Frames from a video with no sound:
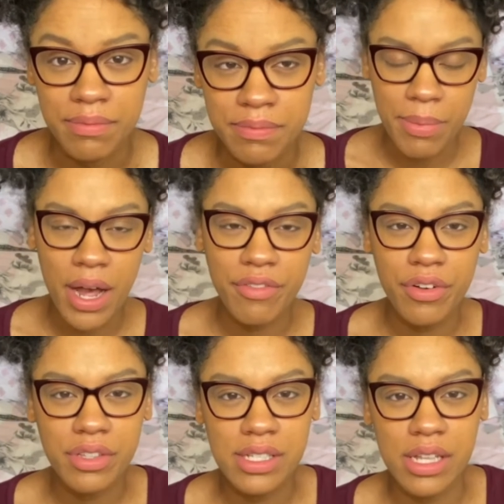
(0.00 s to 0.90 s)
But after I
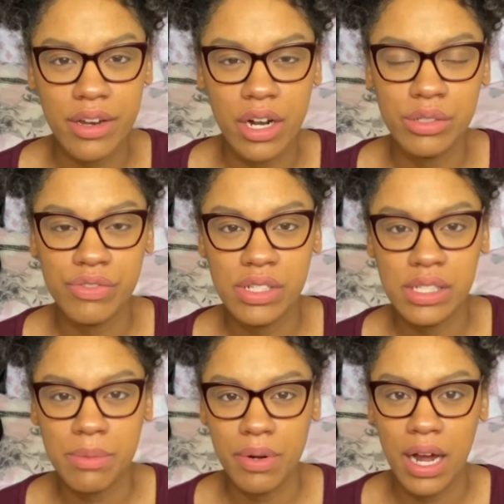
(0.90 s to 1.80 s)
wrote this letter, I was really
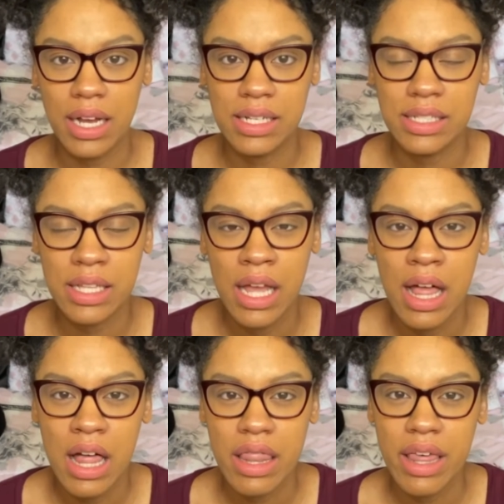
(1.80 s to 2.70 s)
surprised
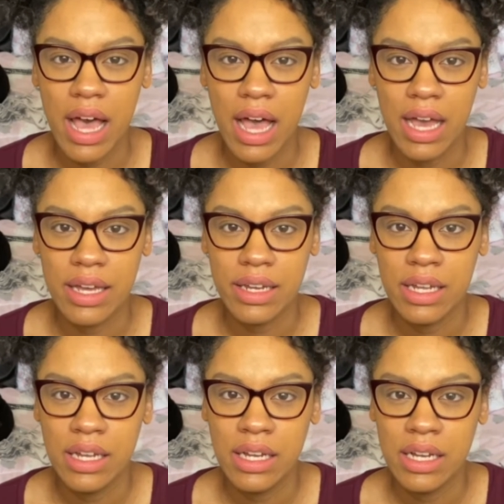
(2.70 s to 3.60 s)
that
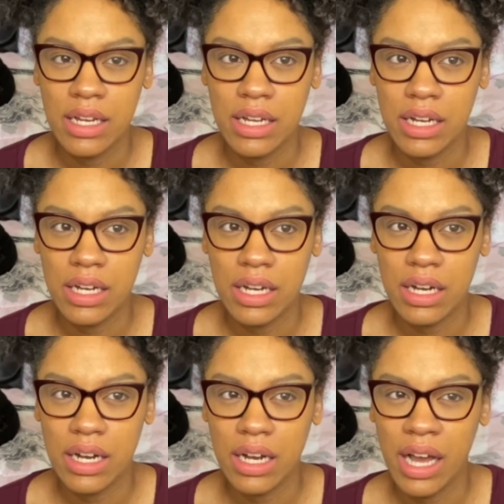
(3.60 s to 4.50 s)

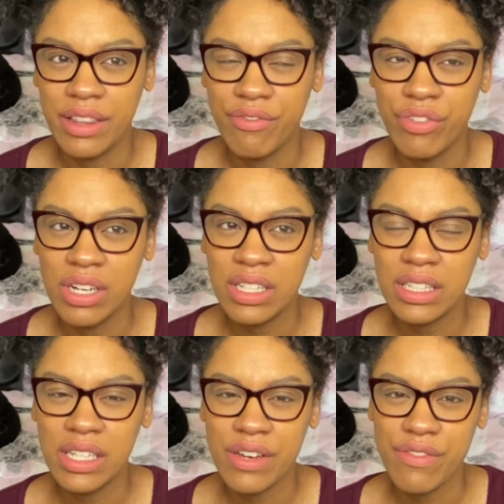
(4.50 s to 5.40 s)
I really
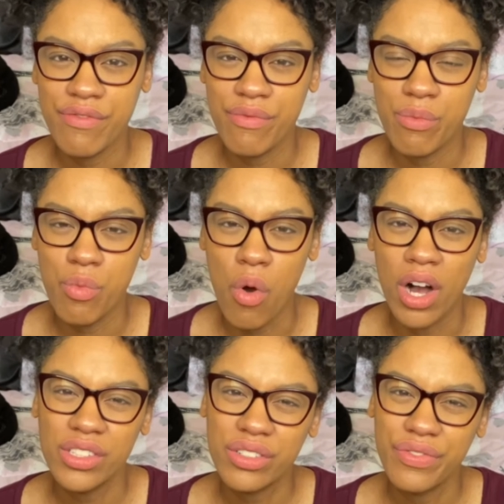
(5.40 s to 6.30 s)
didn't
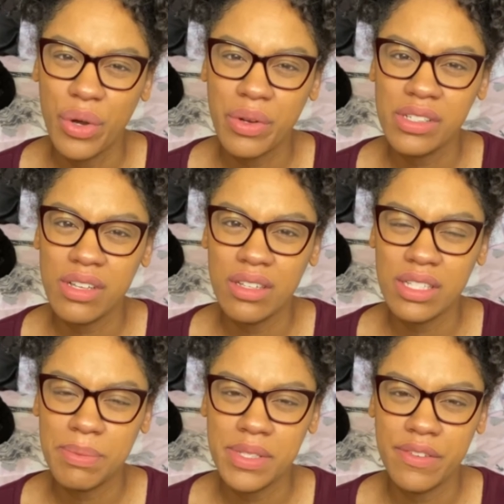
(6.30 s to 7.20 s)
want to focus on the
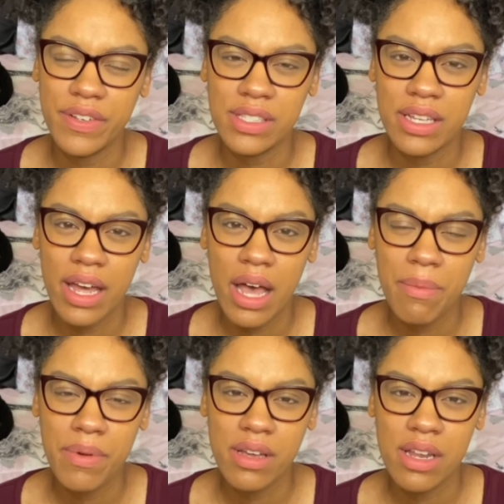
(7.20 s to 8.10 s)
specifics that
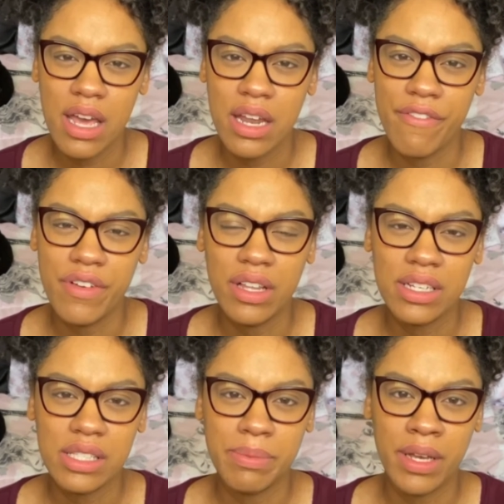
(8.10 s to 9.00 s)
happened, and I feel like
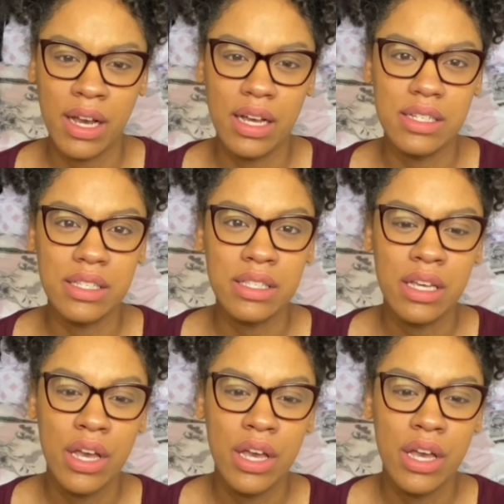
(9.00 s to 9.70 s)
it's because